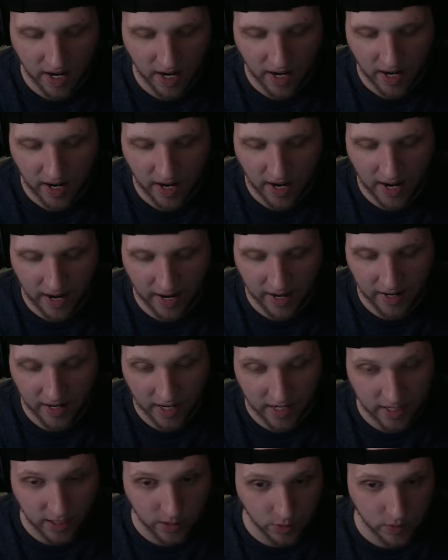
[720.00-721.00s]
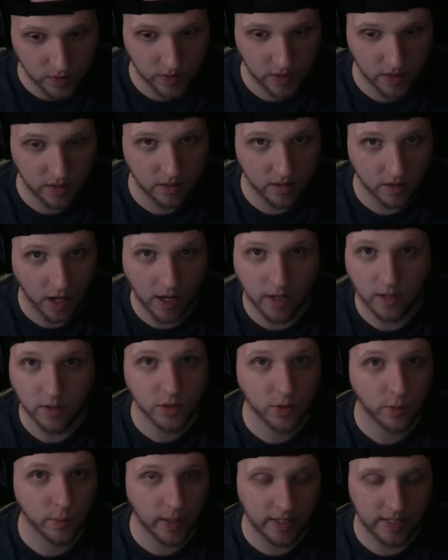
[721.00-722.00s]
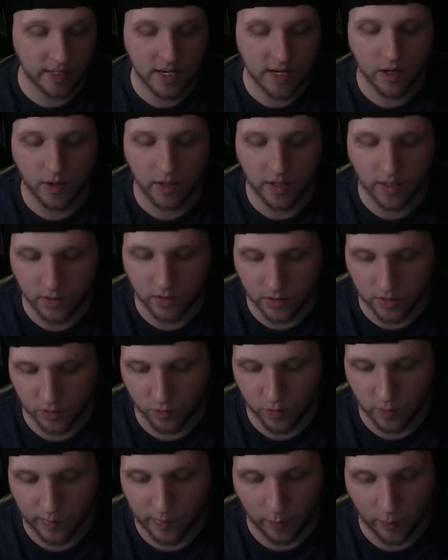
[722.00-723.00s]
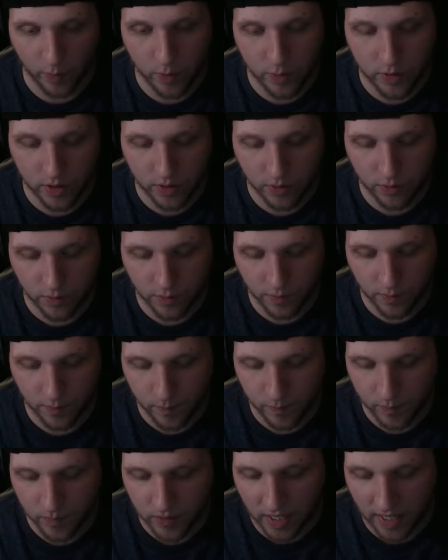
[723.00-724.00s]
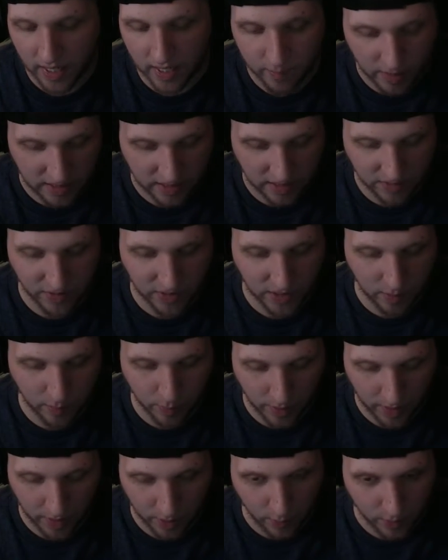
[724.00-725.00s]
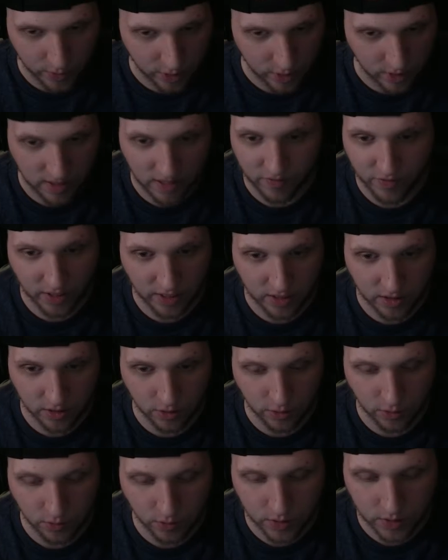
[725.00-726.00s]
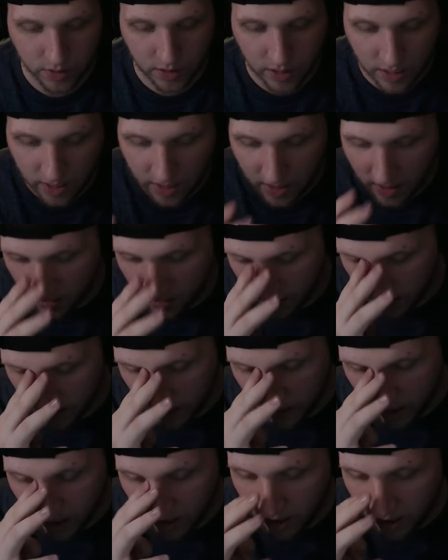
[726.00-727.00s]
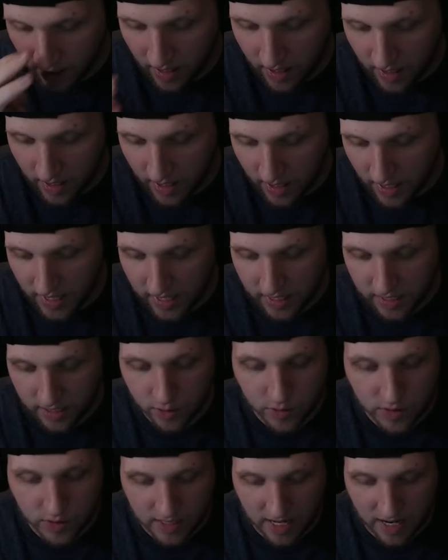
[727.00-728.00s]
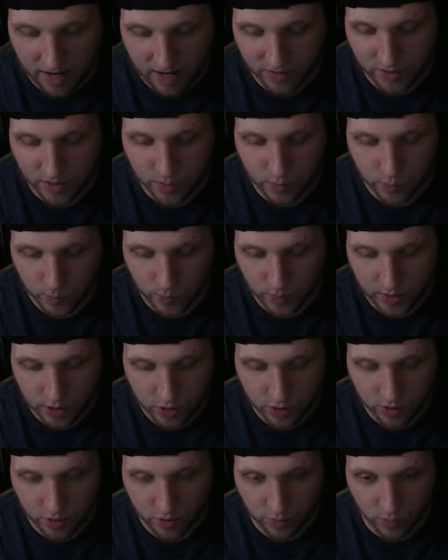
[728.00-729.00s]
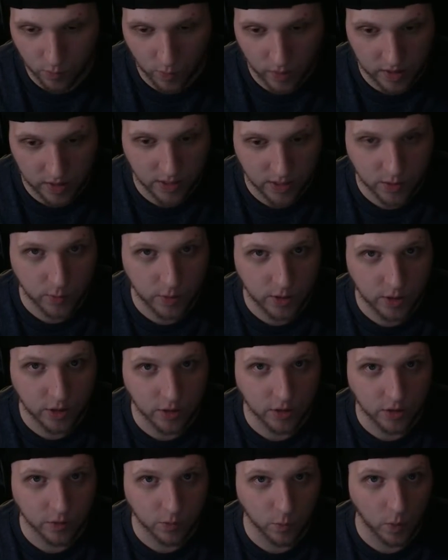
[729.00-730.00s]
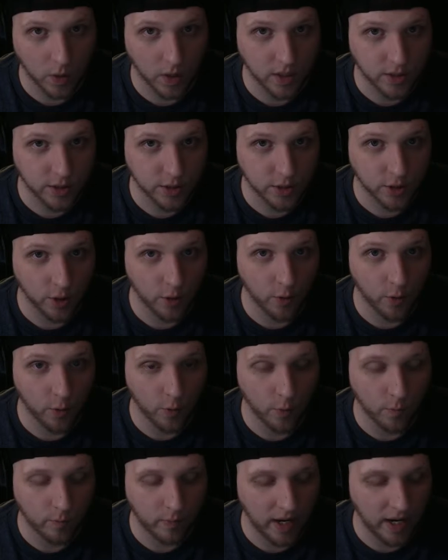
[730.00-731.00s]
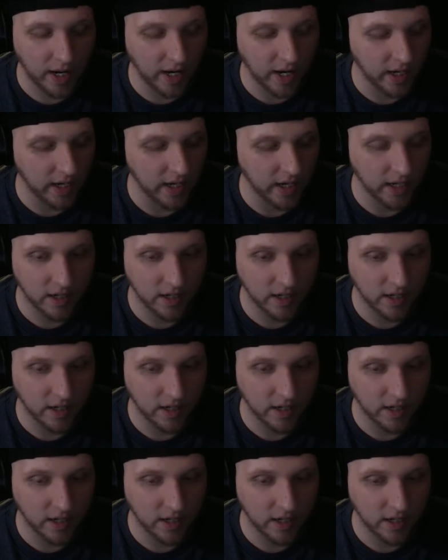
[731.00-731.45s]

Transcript: and I use it right now. I use it for my Roku and my DVD player, which never gets used. It used to have a switch. One of the switches was so my